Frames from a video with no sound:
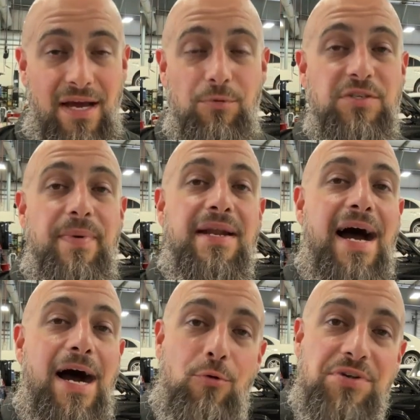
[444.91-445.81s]
I will spend
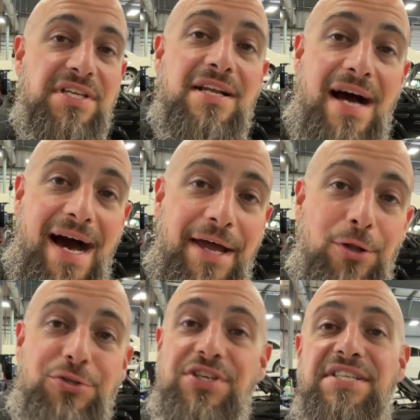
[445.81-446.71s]
hours in an
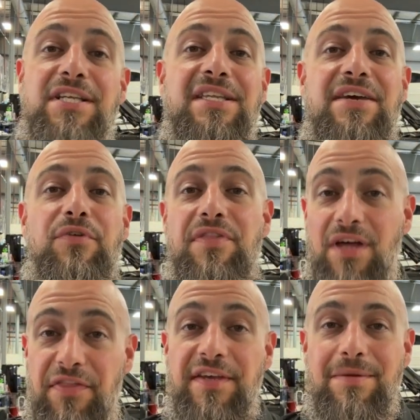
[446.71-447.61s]
aisle just to leave with
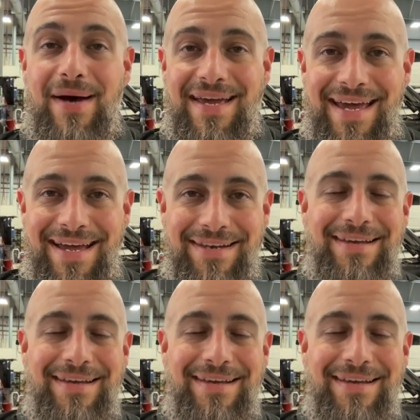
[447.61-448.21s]
nothing in my hand.